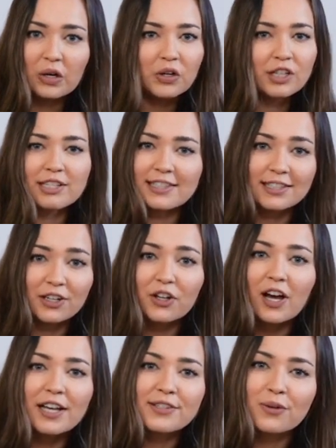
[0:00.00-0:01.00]
or as little
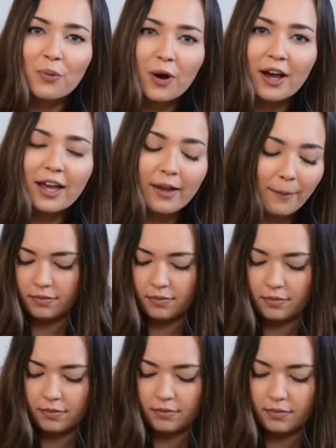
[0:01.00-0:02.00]
as you want.
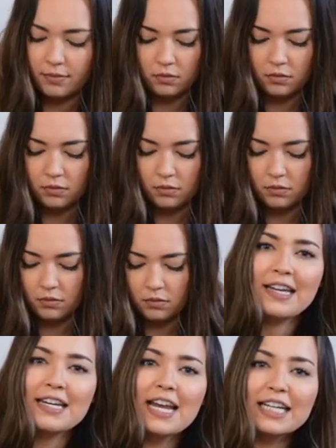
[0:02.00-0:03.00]

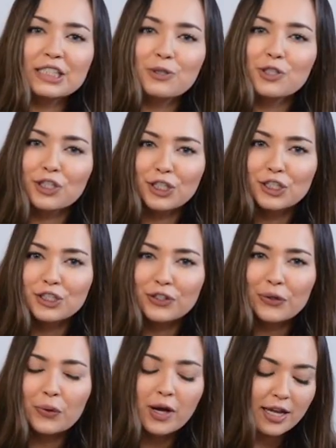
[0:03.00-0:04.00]
Next, what you're gonna
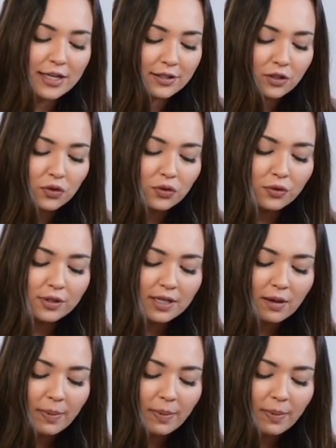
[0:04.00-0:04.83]
do is use a